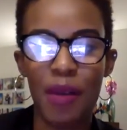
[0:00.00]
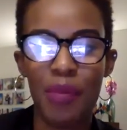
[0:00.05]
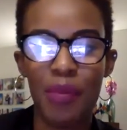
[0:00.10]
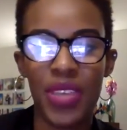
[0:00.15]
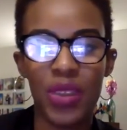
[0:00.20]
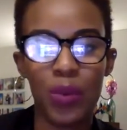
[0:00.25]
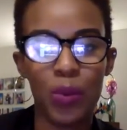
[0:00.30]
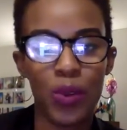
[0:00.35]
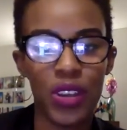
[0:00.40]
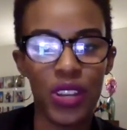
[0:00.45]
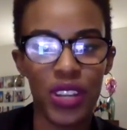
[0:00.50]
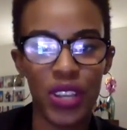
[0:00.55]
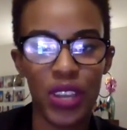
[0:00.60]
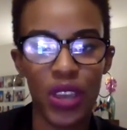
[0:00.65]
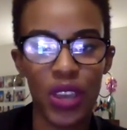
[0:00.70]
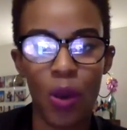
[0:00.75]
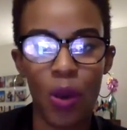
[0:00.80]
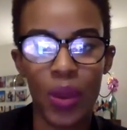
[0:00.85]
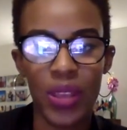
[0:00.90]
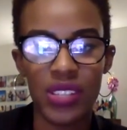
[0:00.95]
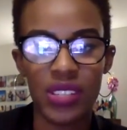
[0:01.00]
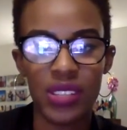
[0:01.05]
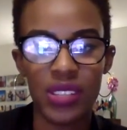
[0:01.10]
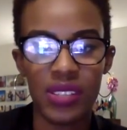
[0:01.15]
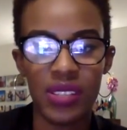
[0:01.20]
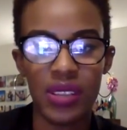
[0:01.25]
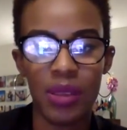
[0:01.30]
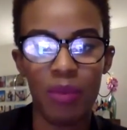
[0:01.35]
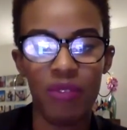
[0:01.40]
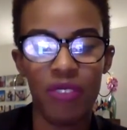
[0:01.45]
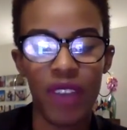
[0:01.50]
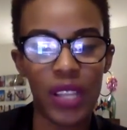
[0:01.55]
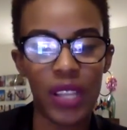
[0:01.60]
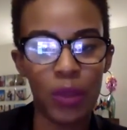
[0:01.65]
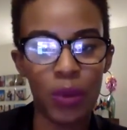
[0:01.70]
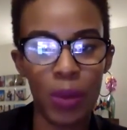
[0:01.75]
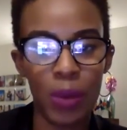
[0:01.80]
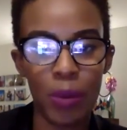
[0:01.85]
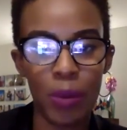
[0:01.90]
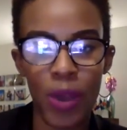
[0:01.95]
Then we're going to go into some
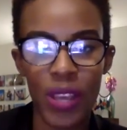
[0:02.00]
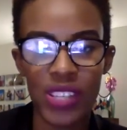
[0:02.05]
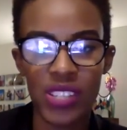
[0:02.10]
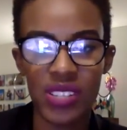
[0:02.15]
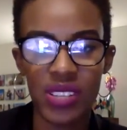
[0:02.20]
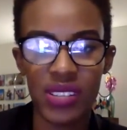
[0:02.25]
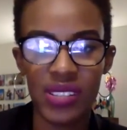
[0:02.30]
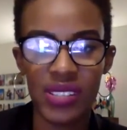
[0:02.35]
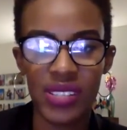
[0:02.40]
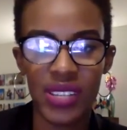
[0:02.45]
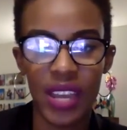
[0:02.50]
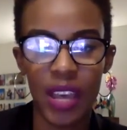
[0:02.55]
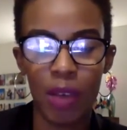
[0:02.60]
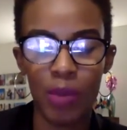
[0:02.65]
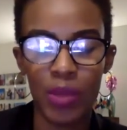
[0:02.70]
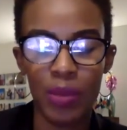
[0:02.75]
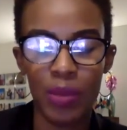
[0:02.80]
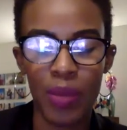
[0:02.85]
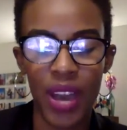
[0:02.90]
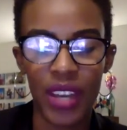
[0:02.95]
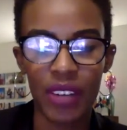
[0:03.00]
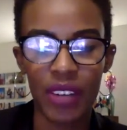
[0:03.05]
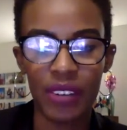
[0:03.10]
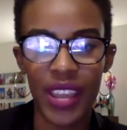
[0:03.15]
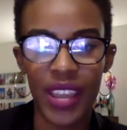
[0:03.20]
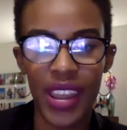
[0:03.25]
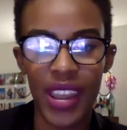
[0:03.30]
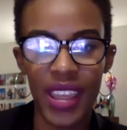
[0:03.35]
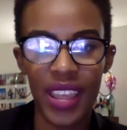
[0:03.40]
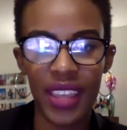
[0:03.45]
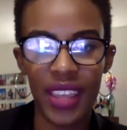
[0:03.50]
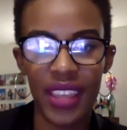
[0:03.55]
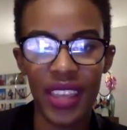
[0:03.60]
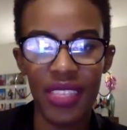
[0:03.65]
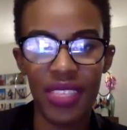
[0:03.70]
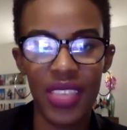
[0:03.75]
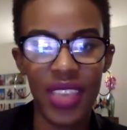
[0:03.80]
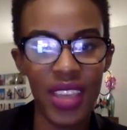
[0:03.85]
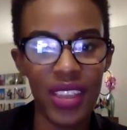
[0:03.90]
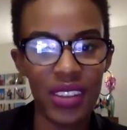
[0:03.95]
follow-up questions that I'll be moderating.
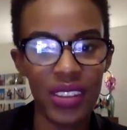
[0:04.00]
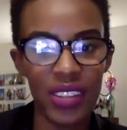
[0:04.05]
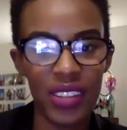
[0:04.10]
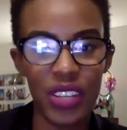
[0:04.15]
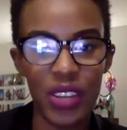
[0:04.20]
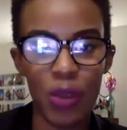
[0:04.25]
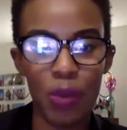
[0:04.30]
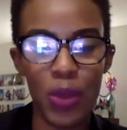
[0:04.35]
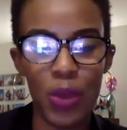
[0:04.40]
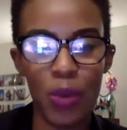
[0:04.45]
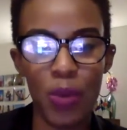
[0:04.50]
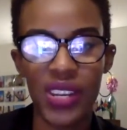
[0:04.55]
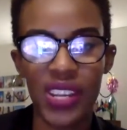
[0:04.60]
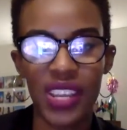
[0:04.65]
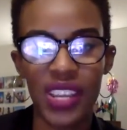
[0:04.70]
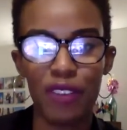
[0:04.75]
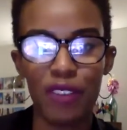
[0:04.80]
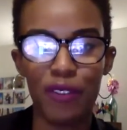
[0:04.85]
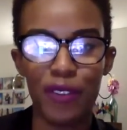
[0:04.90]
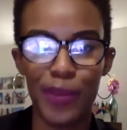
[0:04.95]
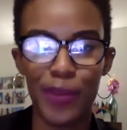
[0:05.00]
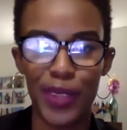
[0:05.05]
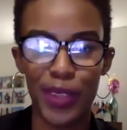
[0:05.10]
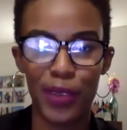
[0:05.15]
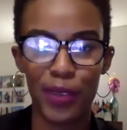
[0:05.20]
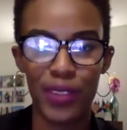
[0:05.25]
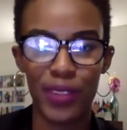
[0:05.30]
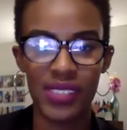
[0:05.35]
And then, we want to hear from you.